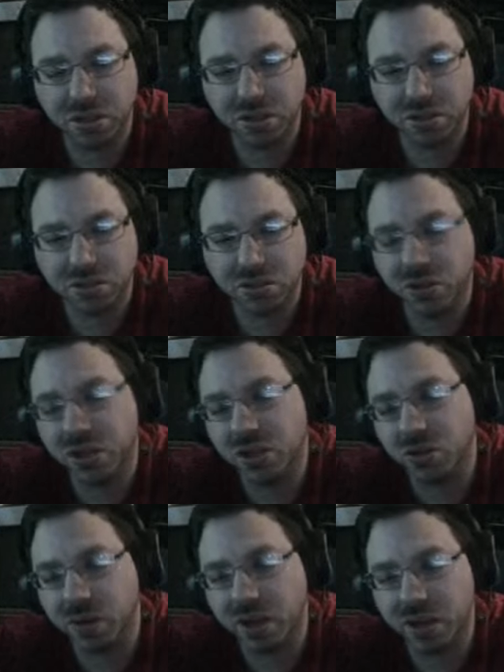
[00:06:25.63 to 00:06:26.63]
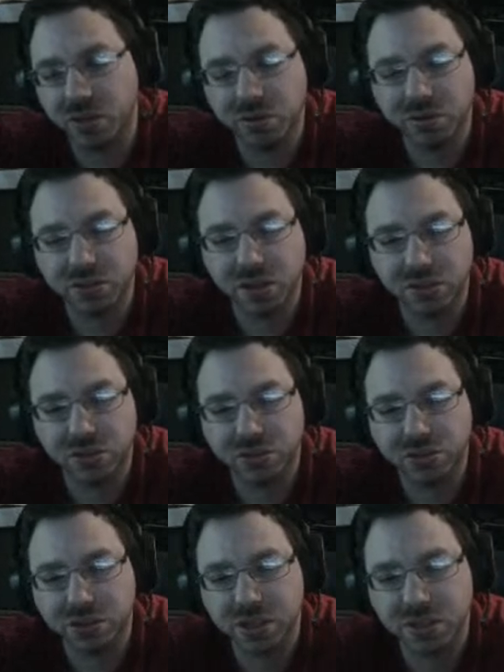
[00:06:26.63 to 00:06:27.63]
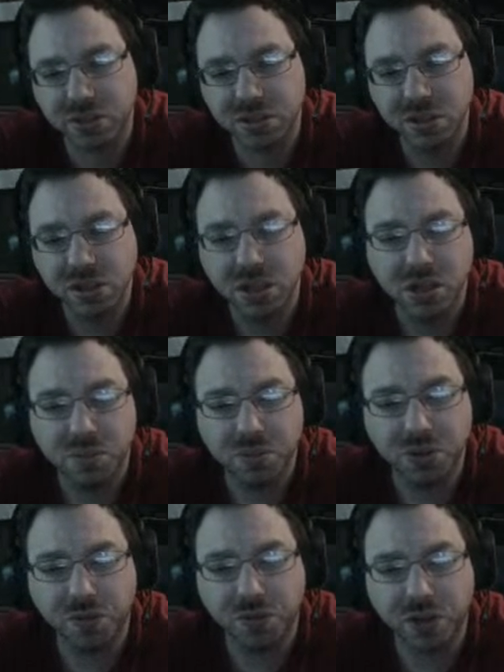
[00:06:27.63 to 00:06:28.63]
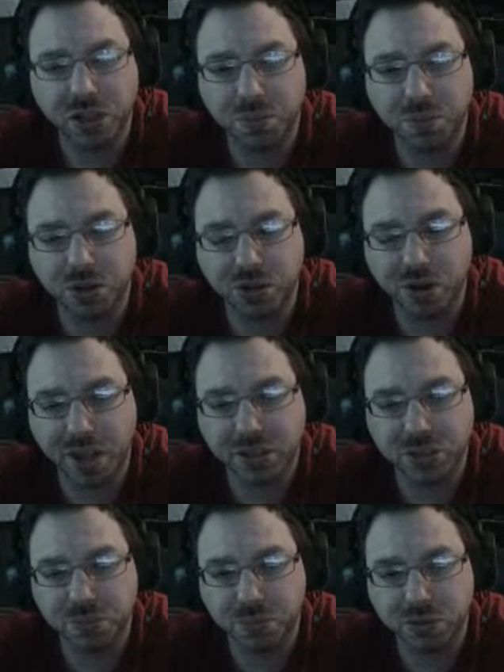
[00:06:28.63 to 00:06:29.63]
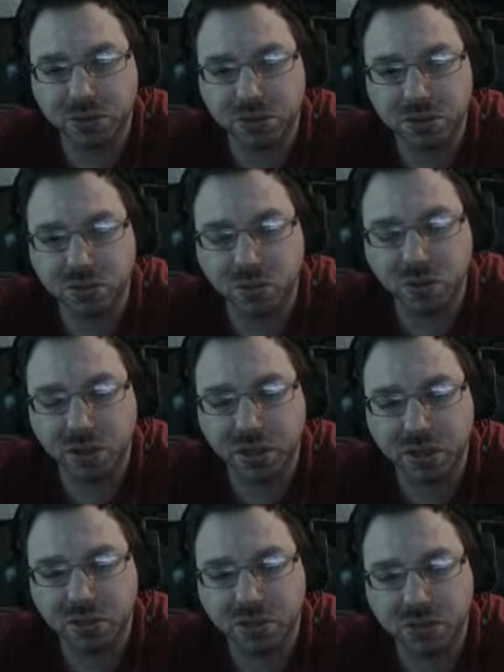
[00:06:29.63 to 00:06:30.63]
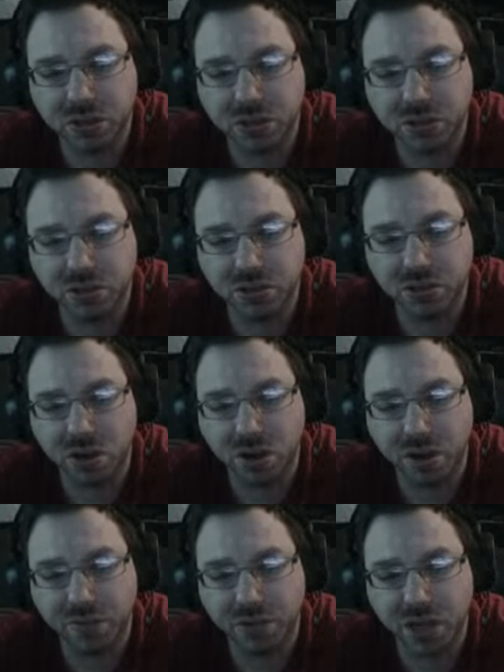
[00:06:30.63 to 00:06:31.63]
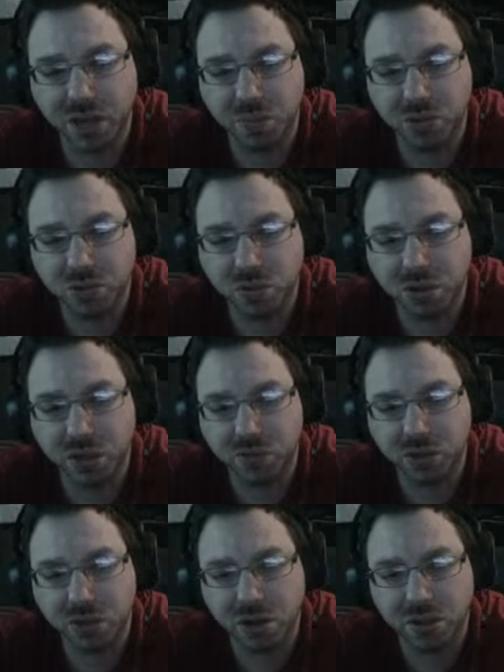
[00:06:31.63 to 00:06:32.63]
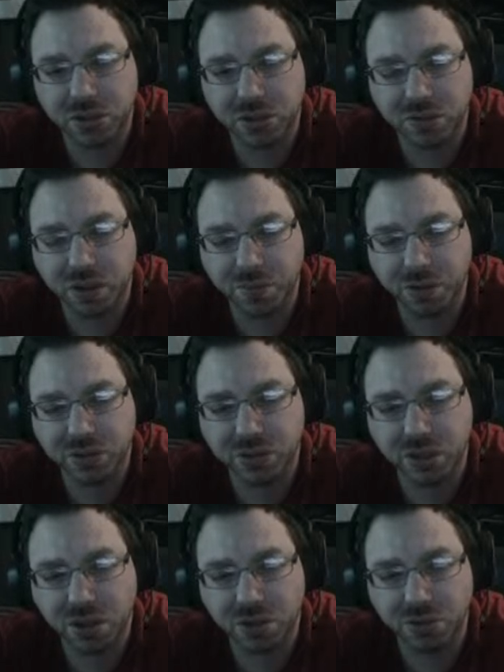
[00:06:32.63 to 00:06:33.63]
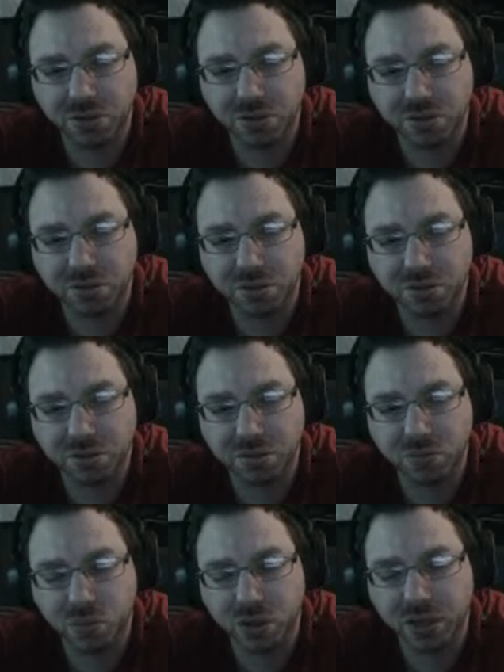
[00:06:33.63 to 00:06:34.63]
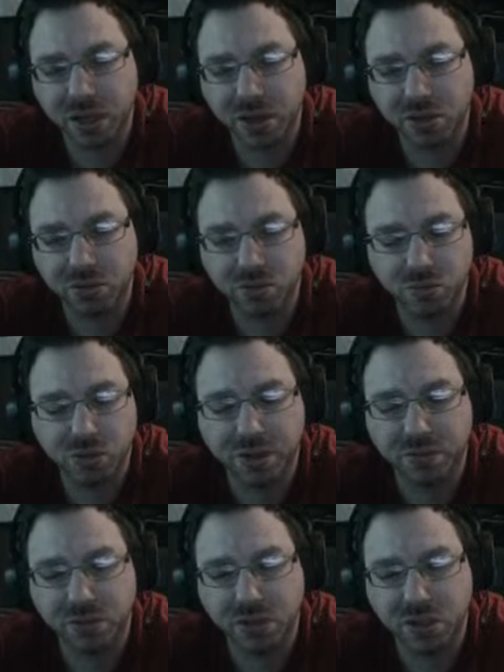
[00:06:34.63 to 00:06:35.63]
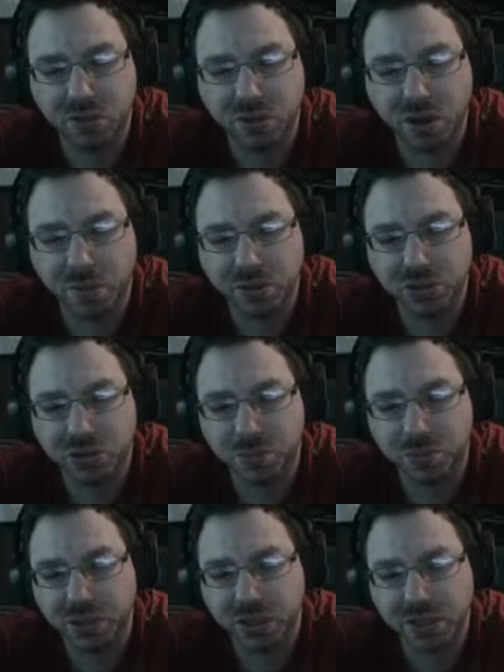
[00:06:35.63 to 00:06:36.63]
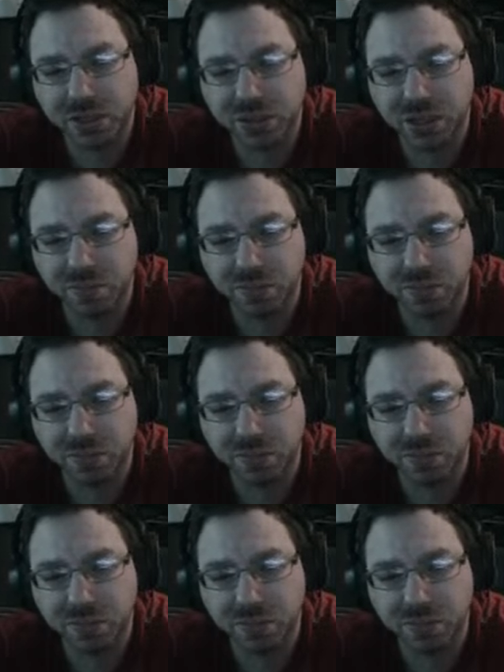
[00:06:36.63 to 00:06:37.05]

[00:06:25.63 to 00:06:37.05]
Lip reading: So either way, he would have got 2 successes, but don't forget to put your action points to 20. You start every game with 20, regardless of how much health went down or whatever, or how much you spent last game.